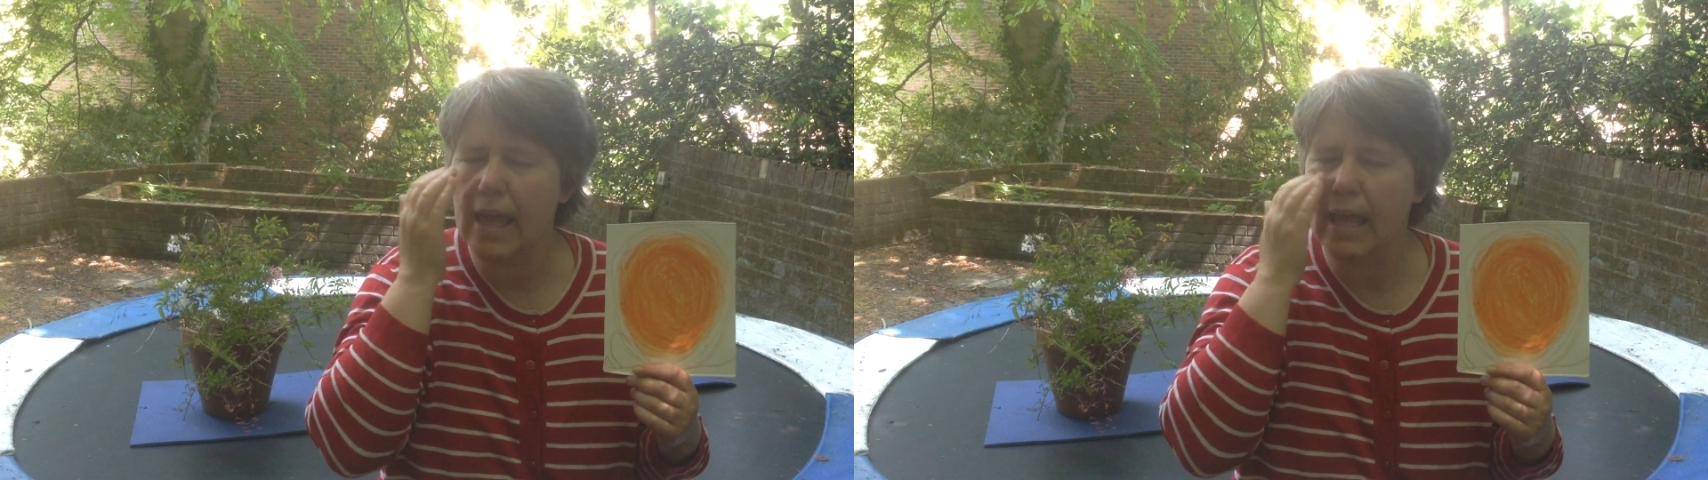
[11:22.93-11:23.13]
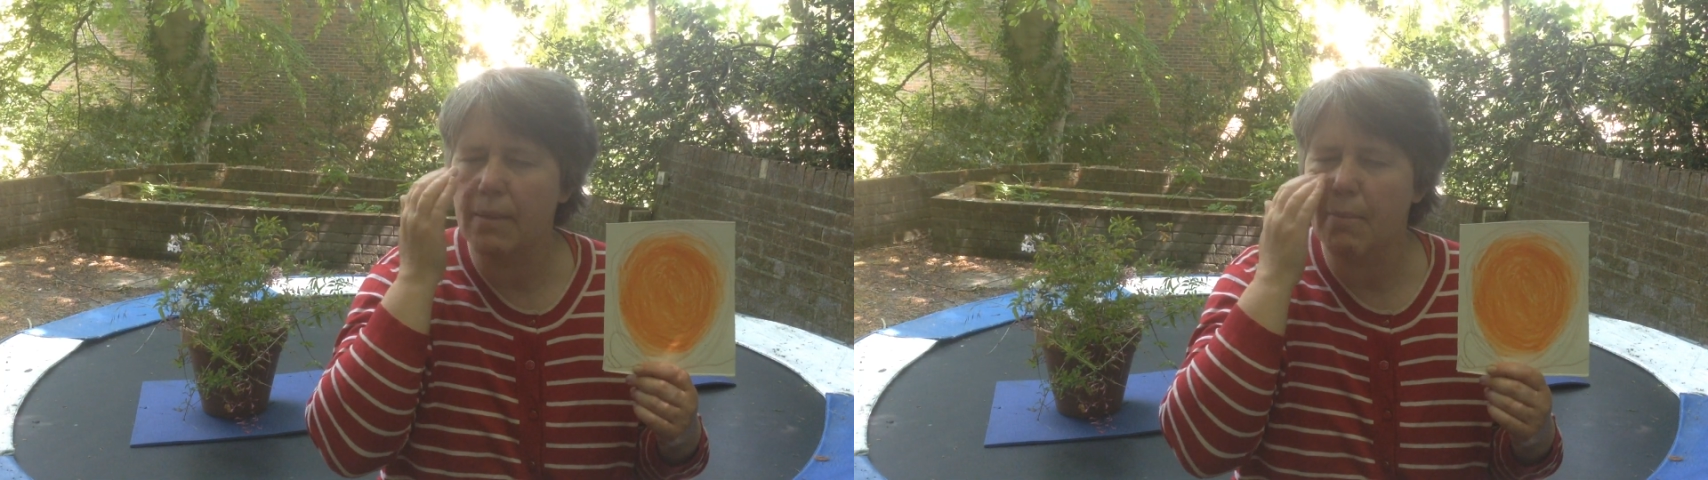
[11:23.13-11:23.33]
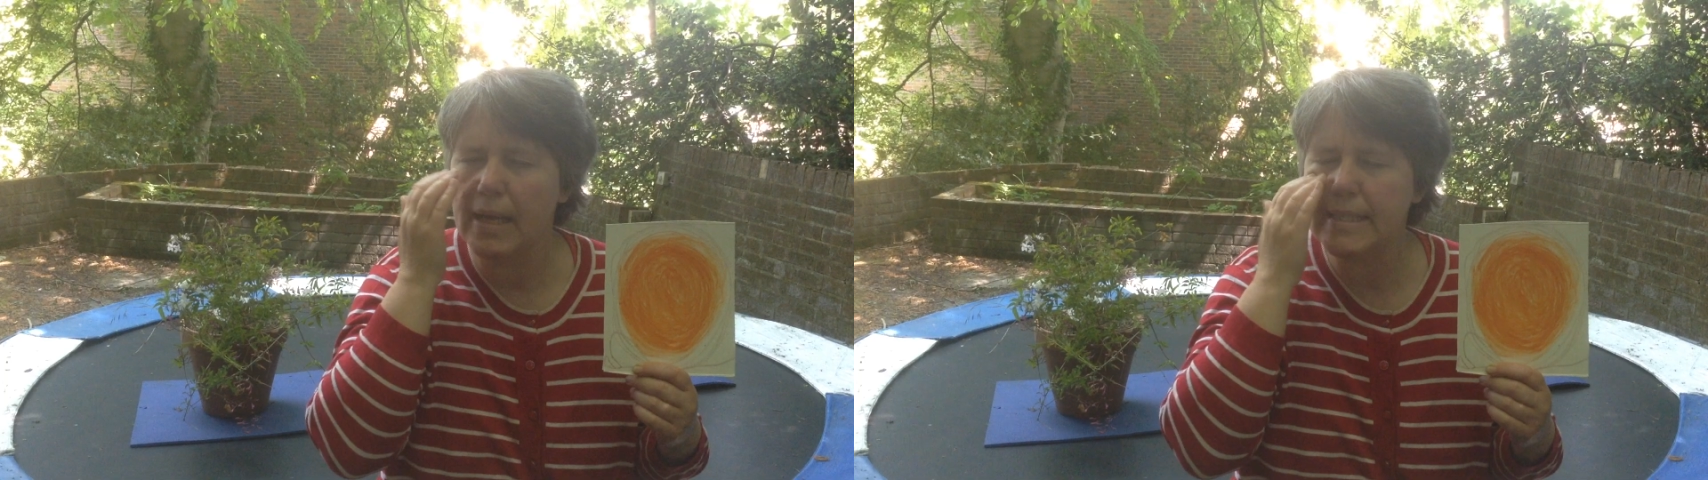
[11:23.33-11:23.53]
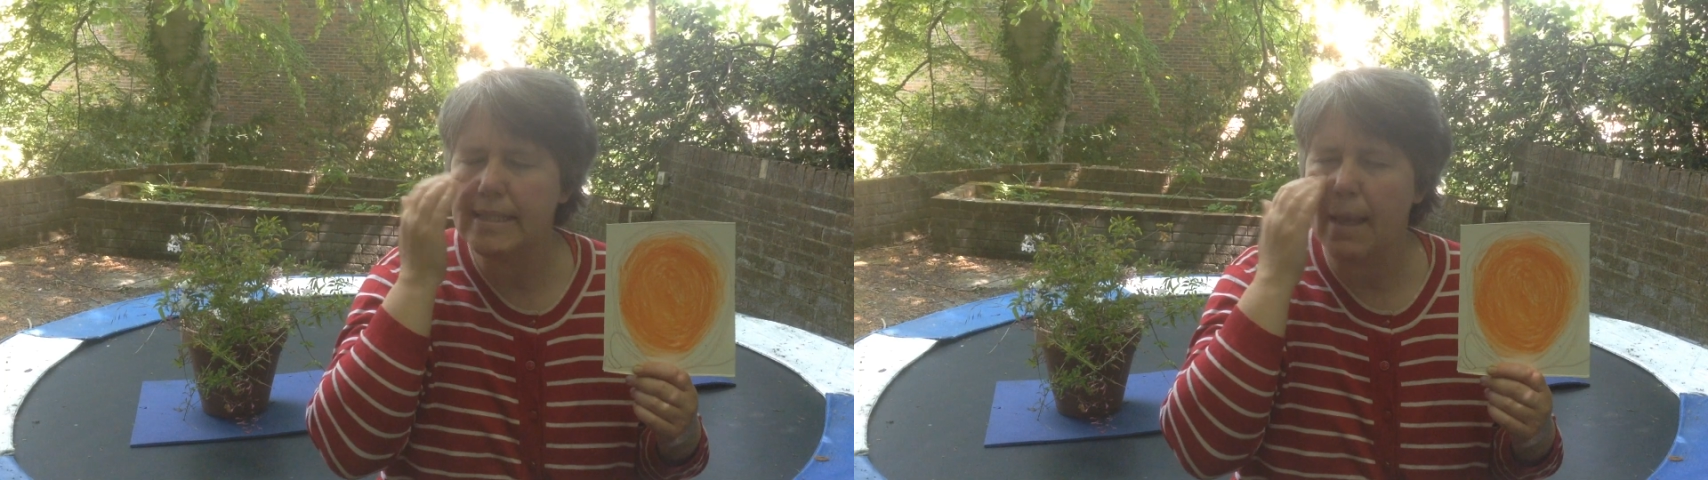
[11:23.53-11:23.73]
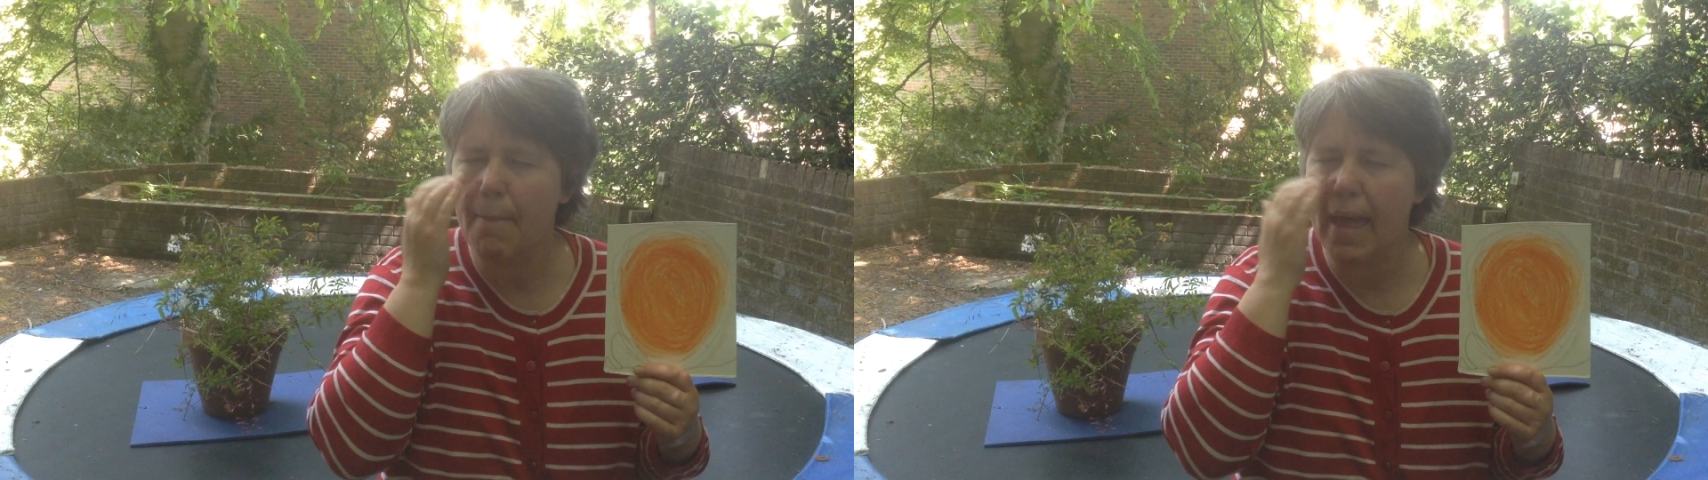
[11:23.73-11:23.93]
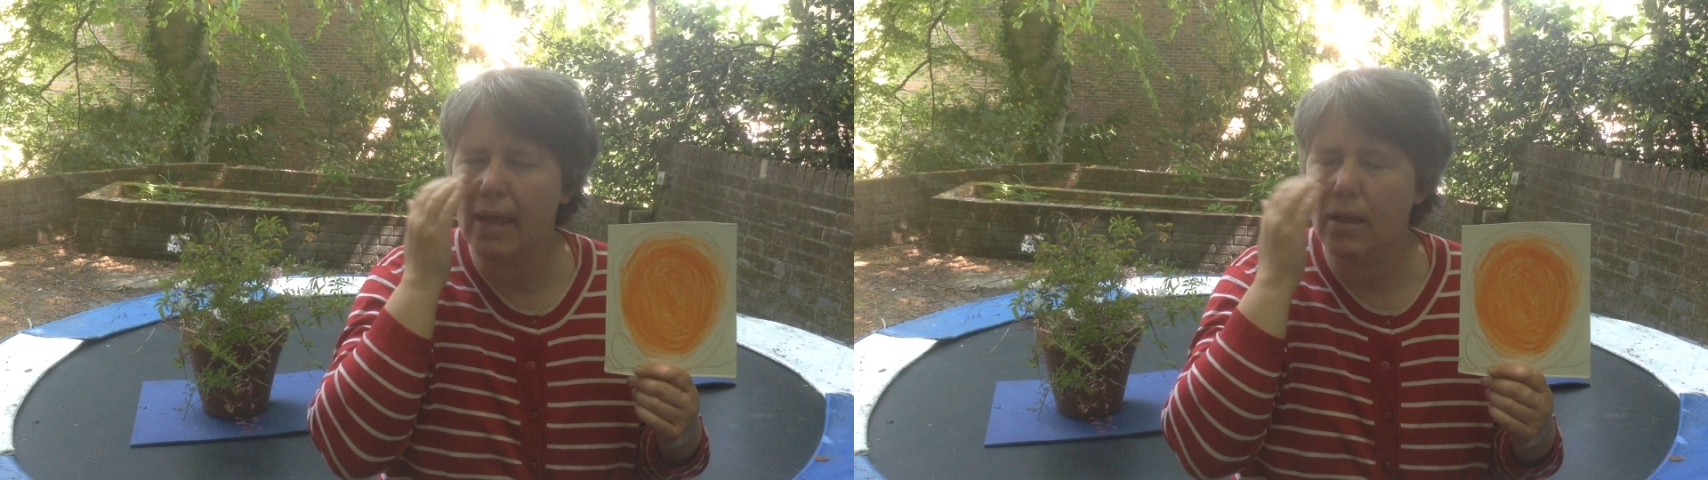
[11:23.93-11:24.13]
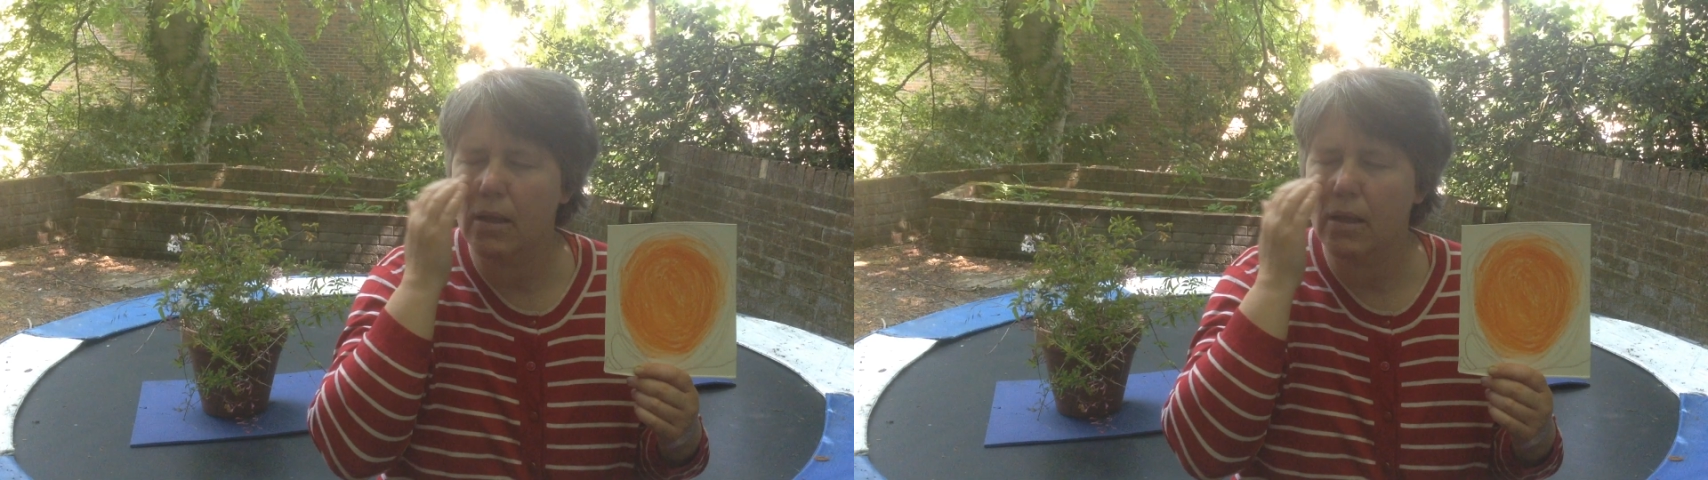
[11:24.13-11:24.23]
in my stomach,